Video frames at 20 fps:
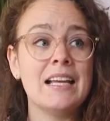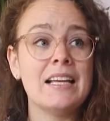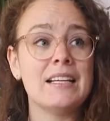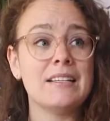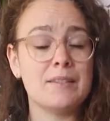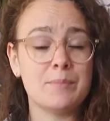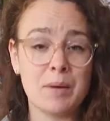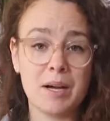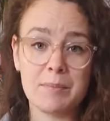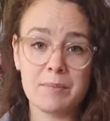
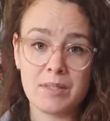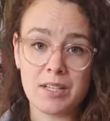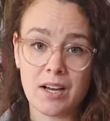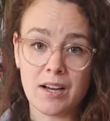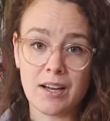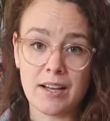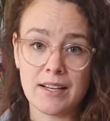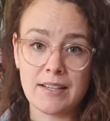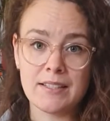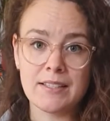His mom
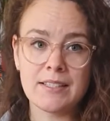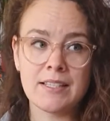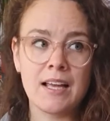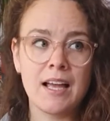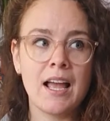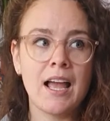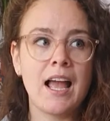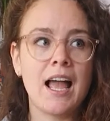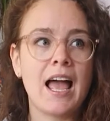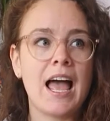dies,
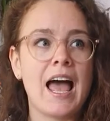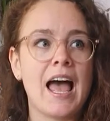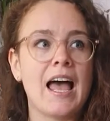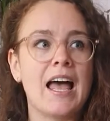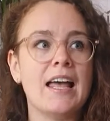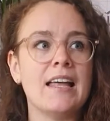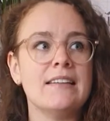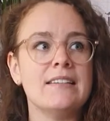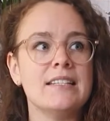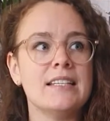
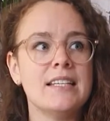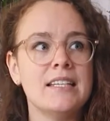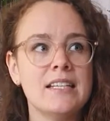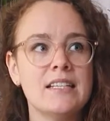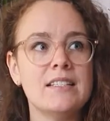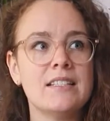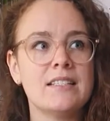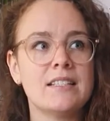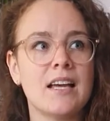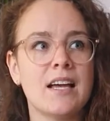and
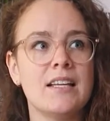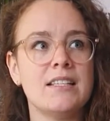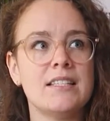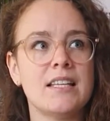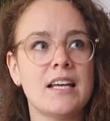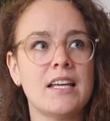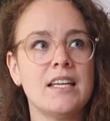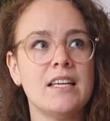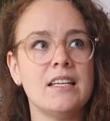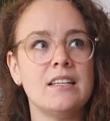he decides
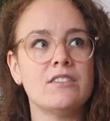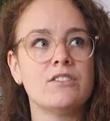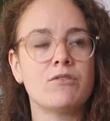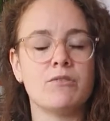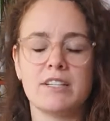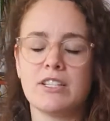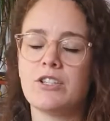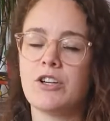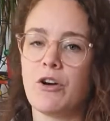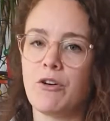that he is
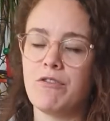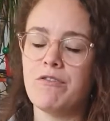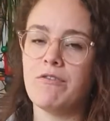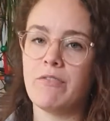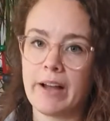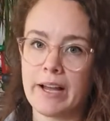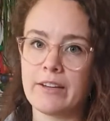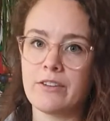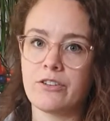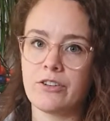going to go
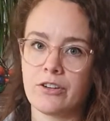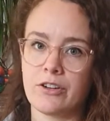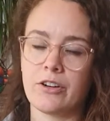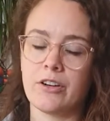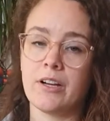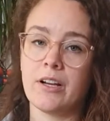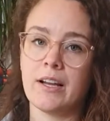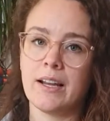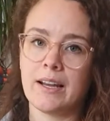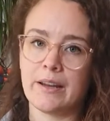find her